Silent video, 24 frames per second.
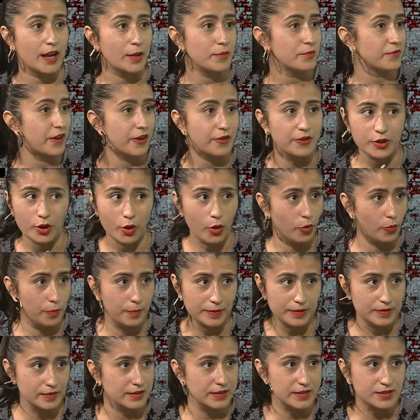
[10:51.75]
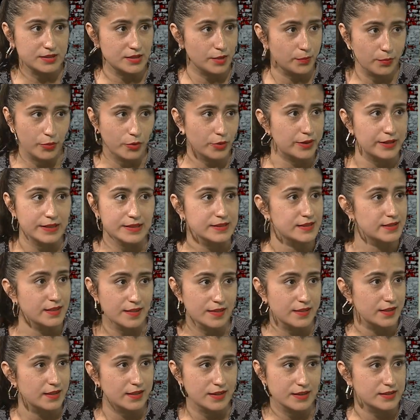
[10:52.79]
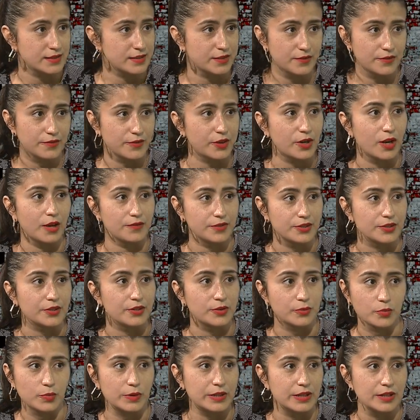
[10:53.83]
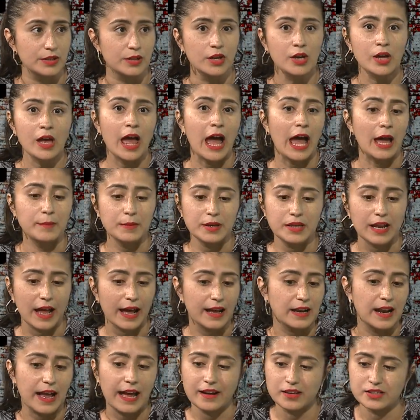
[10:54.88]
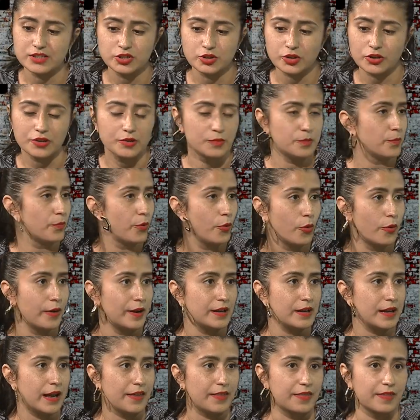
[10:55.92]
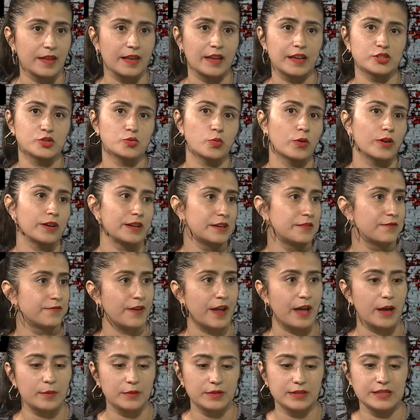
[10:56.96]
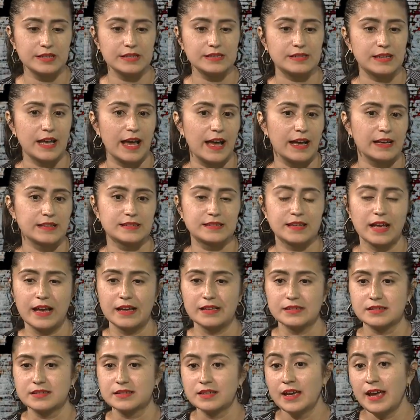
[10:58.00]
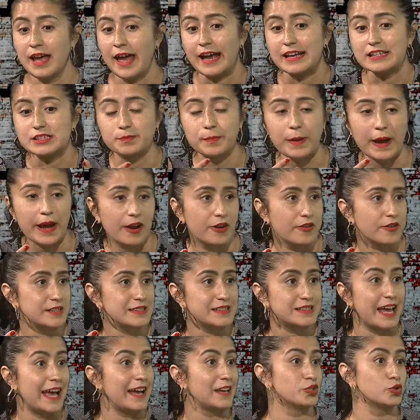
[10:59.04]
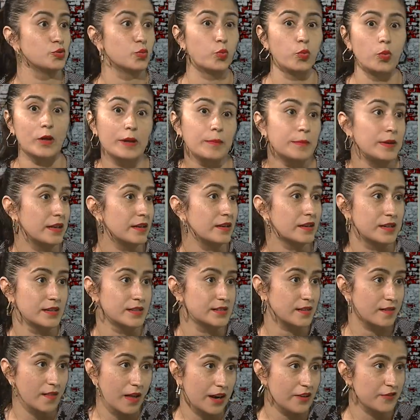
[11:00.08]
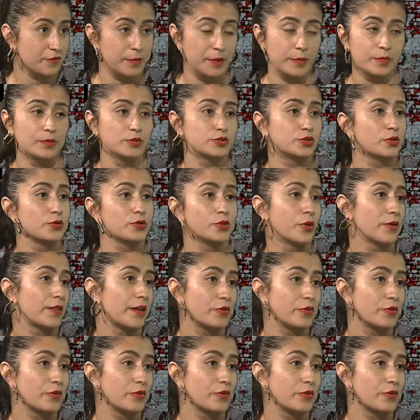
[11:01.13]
and I'm very openly supporting Cynthia Nixon for governor. At a certain point, I think as working families, as parents, as women, because a lot of people don't know